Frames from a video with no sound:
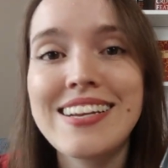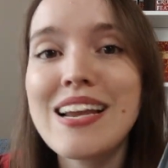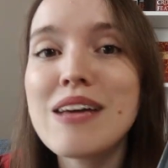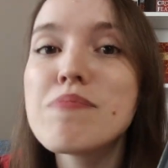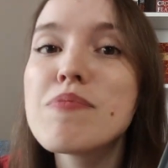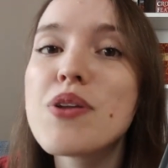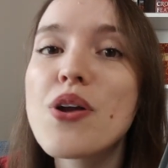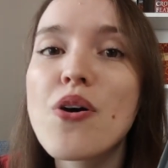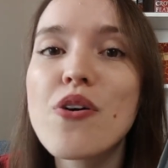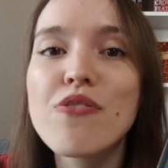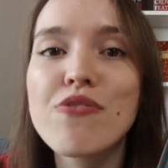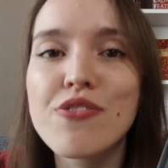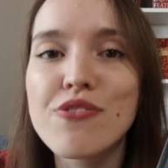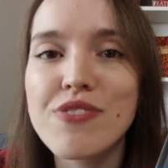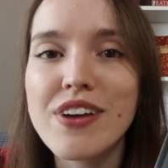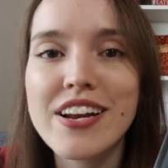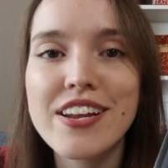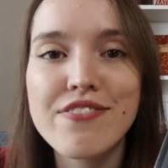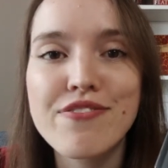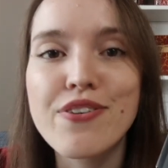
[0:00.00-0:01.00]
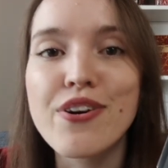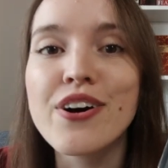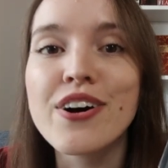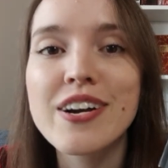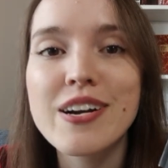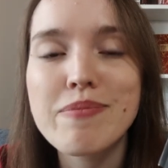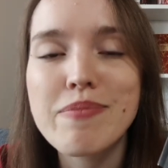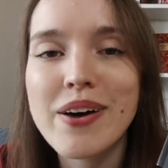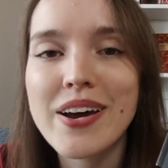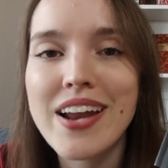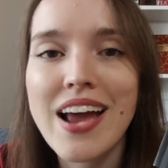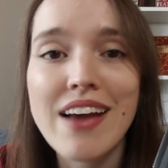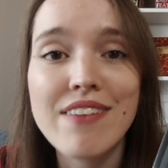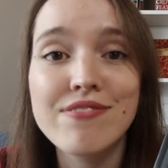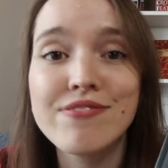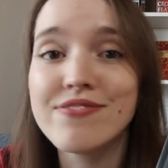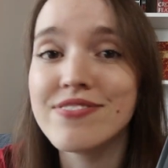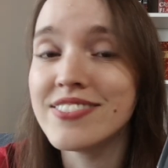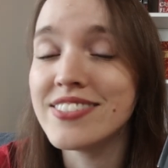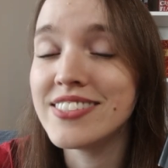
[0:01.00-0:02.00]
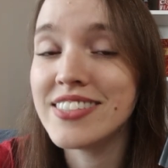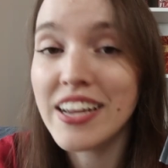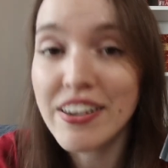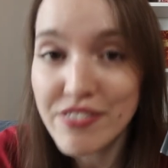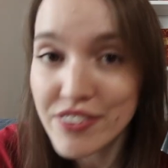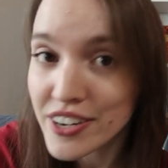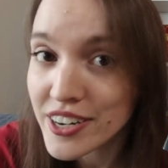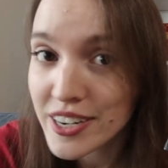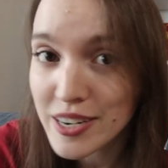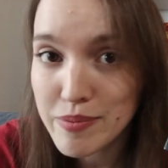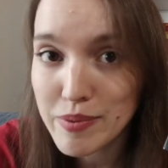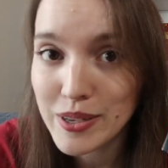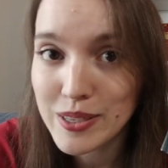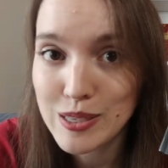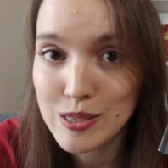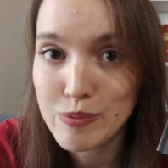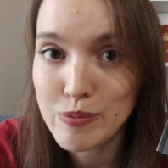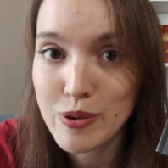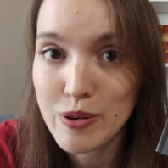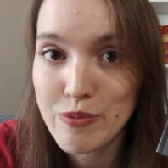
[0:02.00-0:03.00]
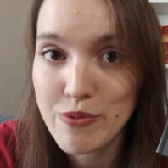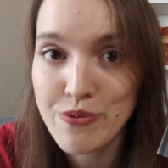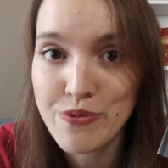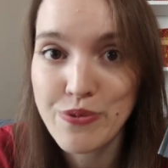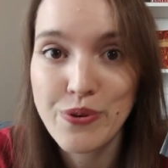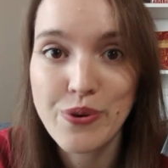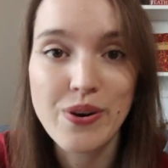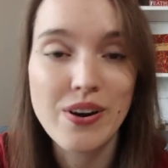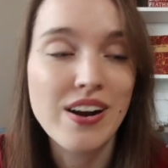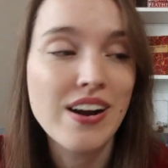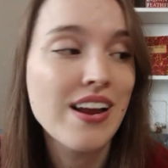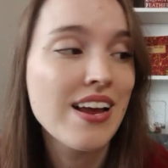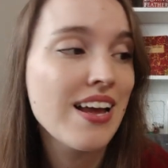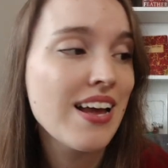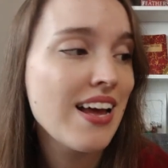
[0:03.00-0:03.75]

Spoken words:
Let me know if you read it, if you heard about it. I've never heard about this book before,